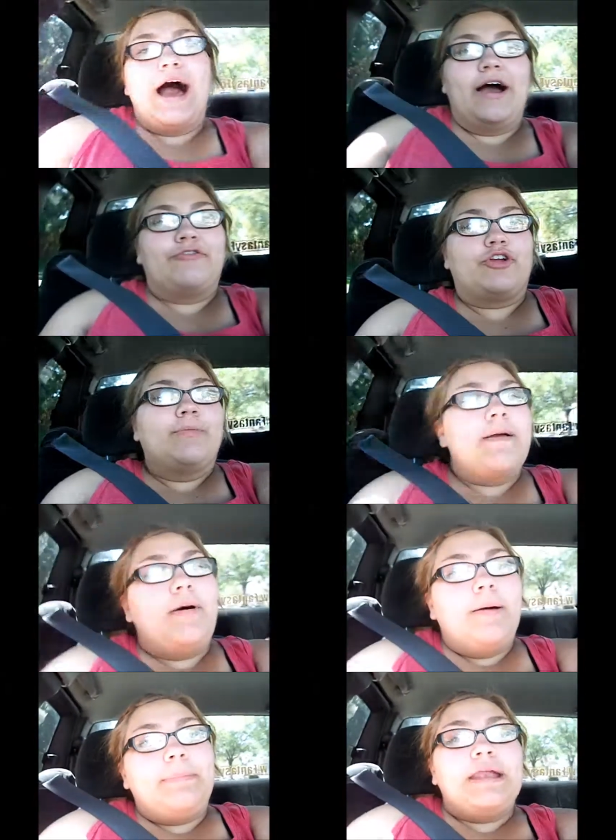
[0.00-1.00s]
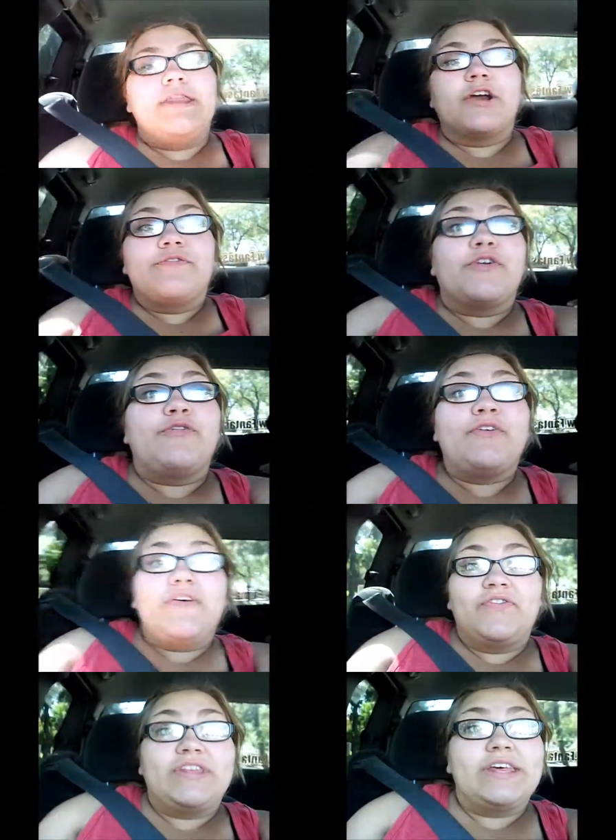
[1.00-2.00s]
after my mom being in there for
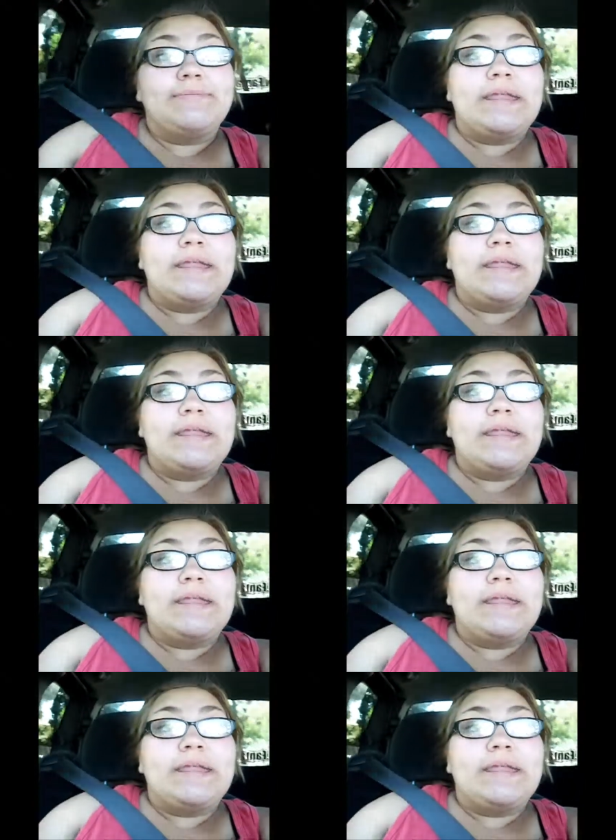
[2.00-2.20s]
15